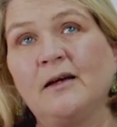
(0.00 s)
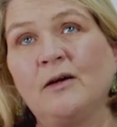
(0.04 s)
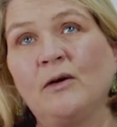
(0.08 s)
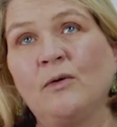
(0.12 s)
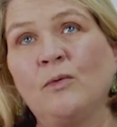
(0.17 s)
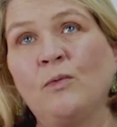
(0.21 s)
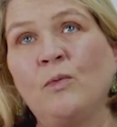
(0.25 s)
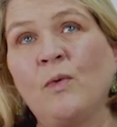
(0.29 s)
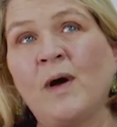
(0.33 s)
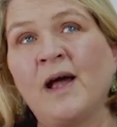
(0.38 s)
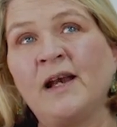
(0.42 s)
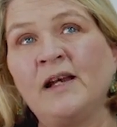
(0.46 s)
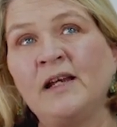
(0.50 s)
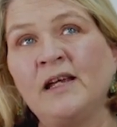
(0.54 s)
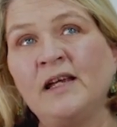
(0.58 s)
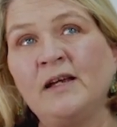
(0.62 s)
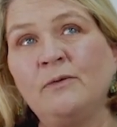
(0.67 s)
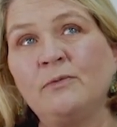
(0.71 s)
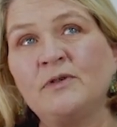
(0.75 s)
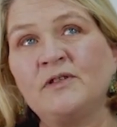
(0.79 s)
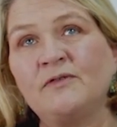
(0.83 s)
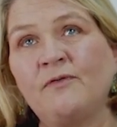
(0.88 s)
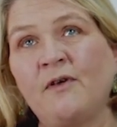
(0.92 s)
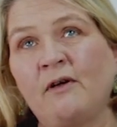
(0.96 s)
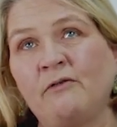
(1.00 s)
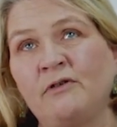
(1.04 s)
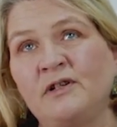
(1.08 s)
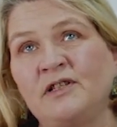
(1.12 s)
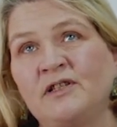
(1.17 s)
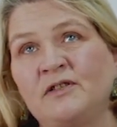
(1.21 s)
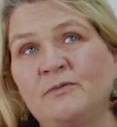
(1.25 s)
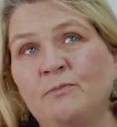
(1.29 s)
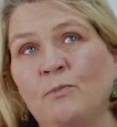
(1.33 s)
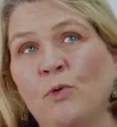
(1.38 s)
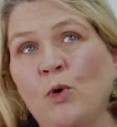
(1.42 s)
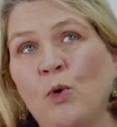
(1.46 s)
When he was very
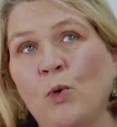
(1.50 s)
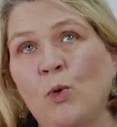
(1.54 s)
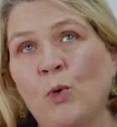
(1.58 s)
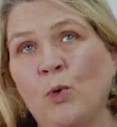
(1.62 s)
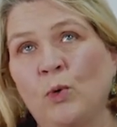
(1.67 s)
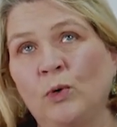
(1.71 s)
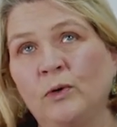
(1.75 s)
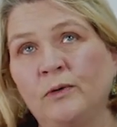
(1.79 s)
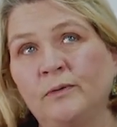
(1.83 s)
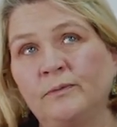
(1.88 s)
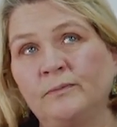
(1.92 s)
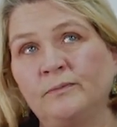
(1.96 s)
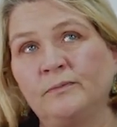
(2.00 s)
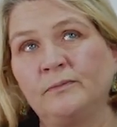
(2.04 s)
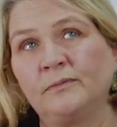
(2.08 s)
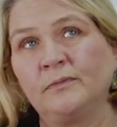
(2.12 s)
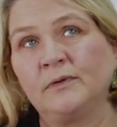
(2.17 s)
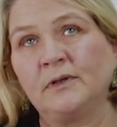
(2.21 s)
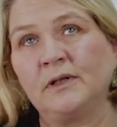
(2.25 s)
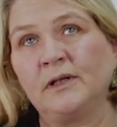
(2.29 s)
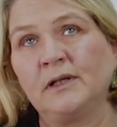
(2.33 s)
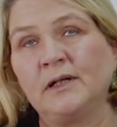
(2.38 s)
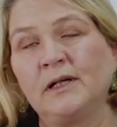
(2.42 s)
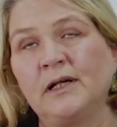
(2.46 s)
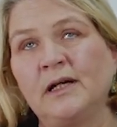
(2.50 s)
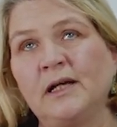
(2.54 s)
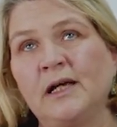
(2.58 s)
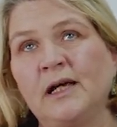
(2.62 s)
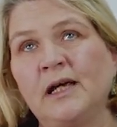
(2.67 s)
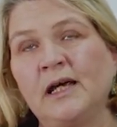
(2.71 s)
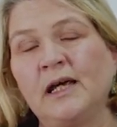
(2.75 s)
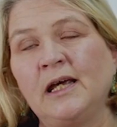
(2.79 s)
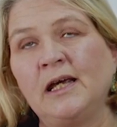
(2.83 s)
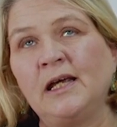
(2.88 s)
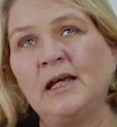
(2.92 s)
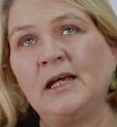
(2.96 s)
small,
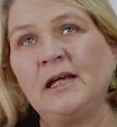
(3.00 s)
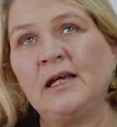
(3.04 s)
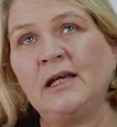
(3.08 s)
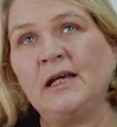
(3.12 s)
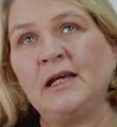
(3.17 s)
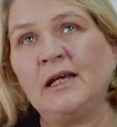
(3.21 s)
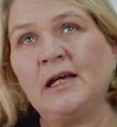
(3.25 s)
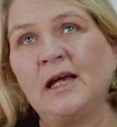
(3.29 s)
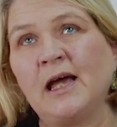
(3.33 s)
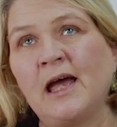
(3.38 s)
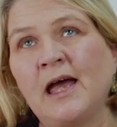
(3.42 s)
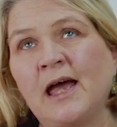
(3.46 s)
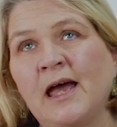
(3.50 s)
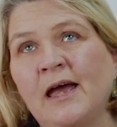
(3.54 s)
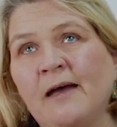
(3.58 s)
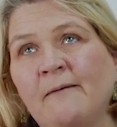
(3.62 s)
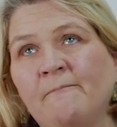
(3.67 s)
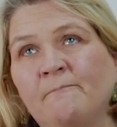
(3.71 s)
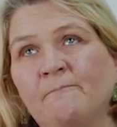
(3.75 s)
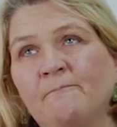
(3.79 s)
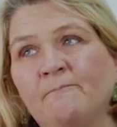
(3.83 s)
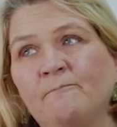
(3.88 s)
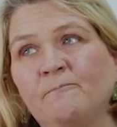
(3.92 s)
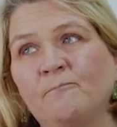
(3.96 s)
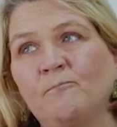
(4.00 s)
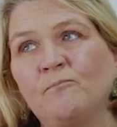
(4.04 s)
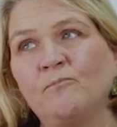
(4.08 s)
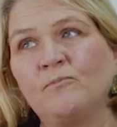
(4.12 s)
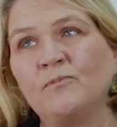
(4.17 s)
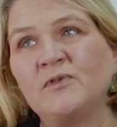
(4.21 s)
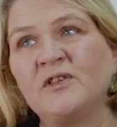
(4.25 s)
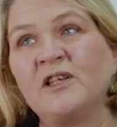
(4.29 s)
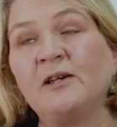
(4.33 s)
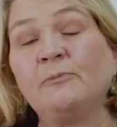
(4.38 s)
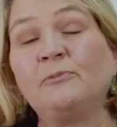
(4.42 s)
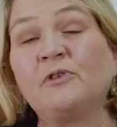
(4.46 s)
he
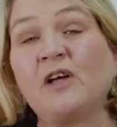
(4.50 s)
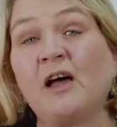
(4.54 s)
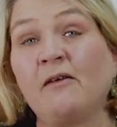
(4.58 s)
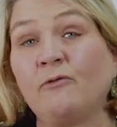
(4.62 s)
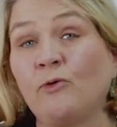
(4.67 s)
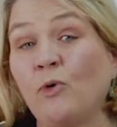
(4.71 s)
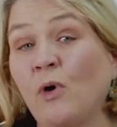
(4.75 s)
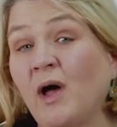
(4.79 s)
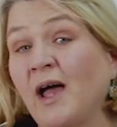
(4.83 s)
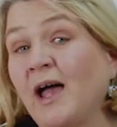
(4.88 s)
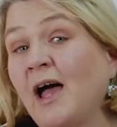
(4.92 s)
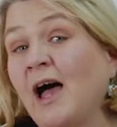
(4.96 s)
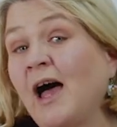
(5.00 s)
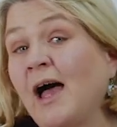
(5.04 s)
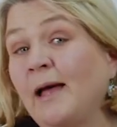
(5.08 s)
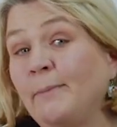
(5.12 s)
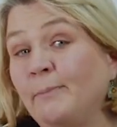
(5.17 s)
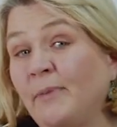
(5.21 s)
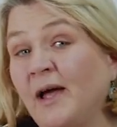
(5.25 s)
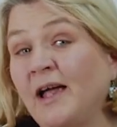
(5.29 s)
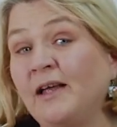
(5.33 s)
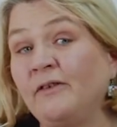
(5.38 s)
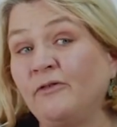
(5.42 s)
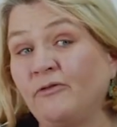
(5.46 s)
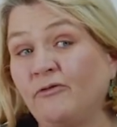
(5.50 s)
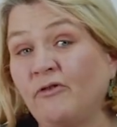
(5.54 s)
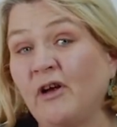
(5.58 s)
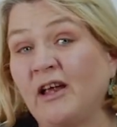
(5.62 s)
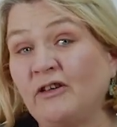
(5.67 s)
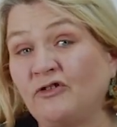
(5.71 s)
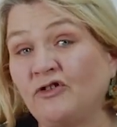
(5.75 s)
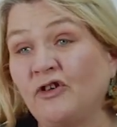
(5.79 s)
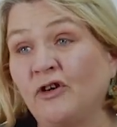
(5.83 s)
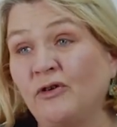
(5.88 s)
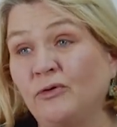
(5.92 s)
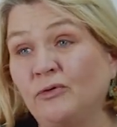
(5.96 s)
seemed to have quite a high pain
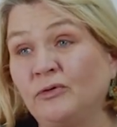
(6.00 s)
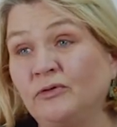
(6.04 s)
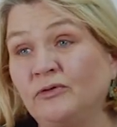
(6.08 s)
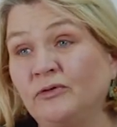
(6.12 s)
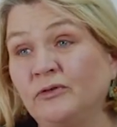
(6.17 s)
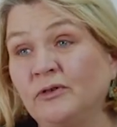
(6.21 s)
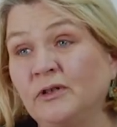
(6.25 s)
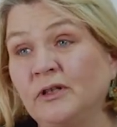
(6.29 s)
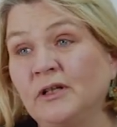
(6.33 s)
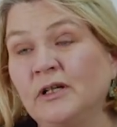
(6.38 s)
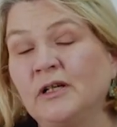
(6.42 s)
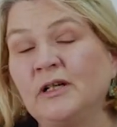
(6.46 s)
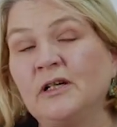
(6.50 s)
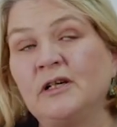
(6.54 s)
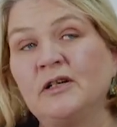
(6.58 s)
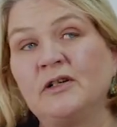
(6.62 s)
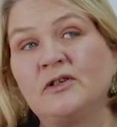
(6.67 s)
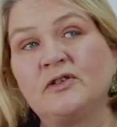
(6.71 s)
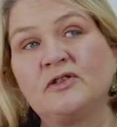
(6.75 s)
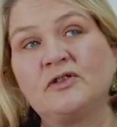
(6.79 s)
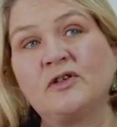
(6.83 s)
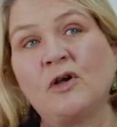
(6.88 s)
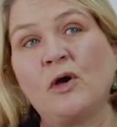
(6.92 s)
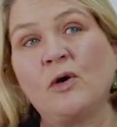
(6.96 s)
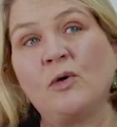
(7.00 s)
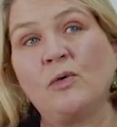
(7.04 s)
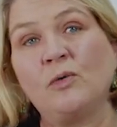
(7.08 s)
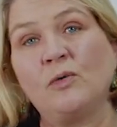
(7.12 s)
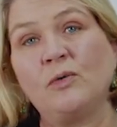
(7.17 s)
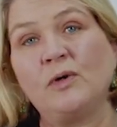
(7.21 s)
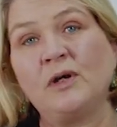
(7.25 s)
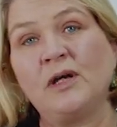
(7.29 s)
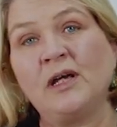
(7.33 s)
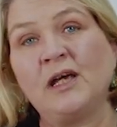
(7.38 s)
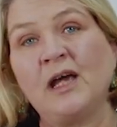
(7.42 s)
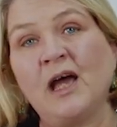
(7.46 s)
threshold.
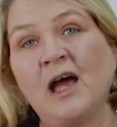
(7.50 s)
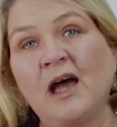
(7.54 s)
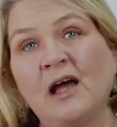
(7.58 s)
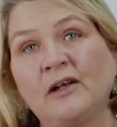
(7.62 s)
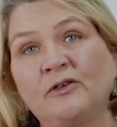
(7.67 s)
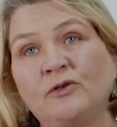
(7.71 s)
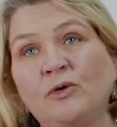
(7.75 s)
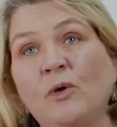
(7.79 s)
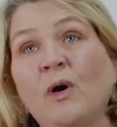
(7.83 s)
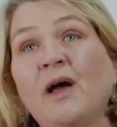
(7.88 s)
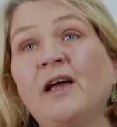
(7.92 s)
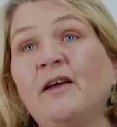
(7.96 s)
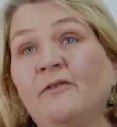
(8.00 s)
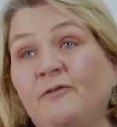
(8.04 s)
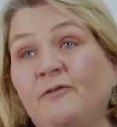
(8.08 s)
So he had quite